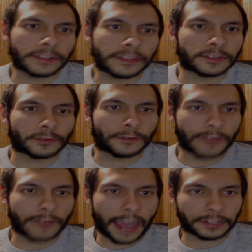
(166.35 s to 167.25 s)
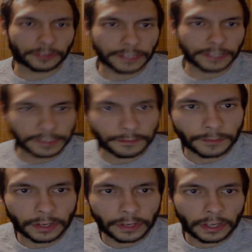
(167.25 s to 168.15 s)
this sort of naturalism
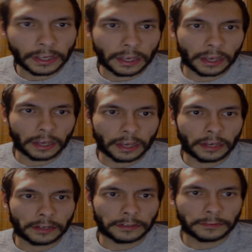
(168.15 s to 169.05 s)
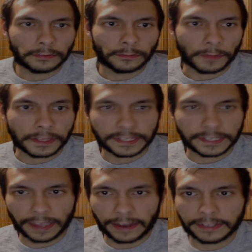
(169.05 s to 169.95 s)
within
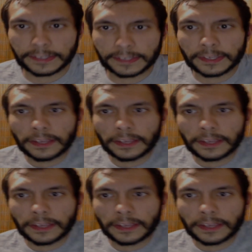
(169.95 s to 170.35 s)
science.